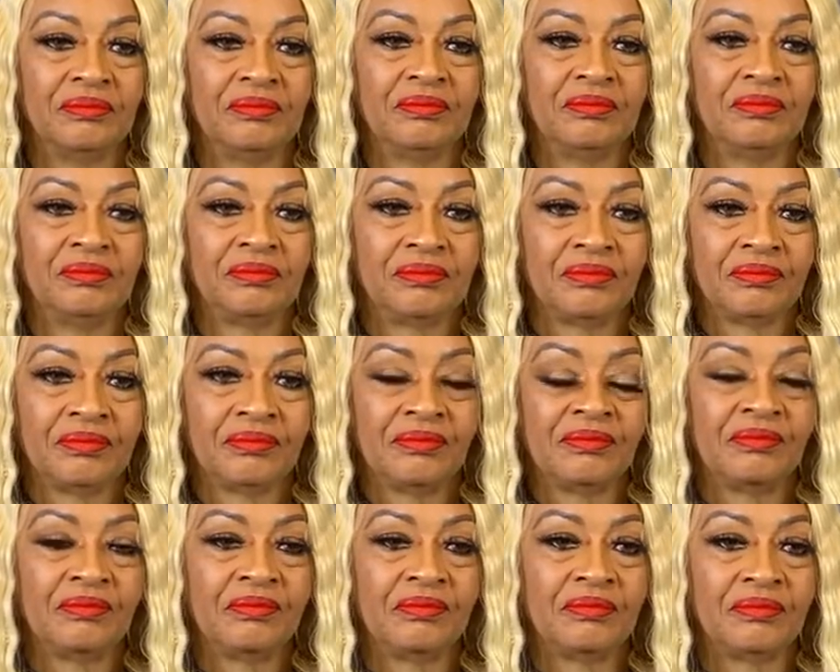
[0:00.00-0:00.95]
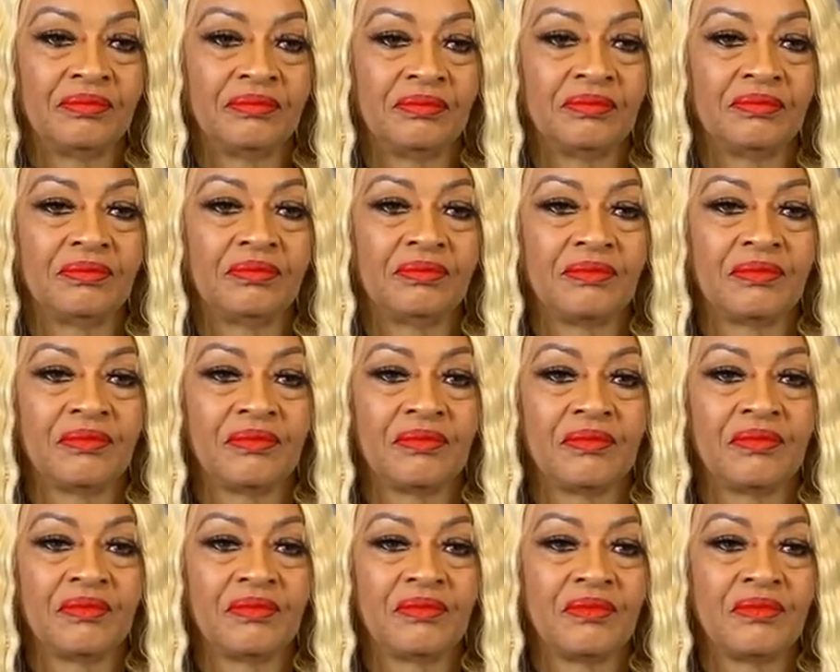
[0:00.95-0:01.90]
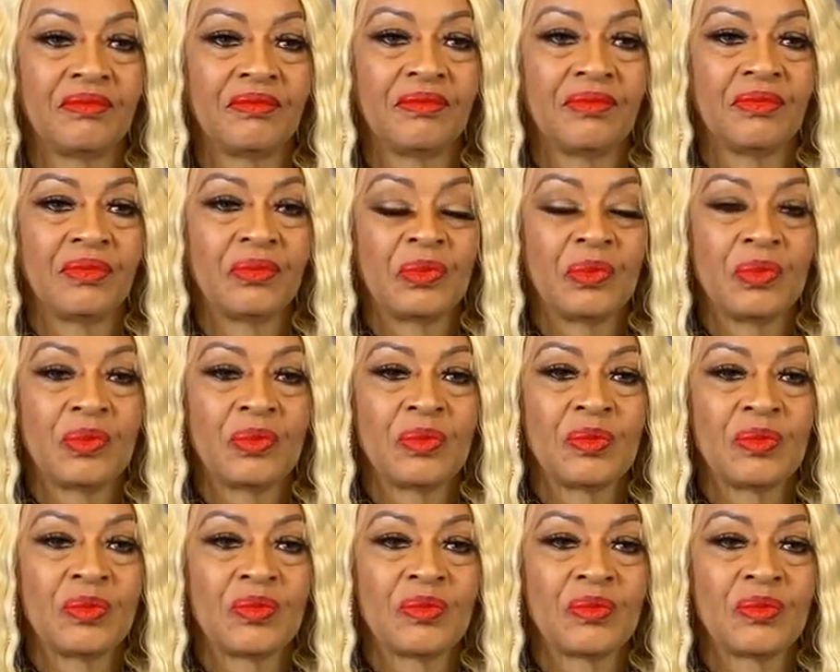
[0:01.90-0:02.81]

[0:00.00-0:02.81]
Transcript: (not speaking)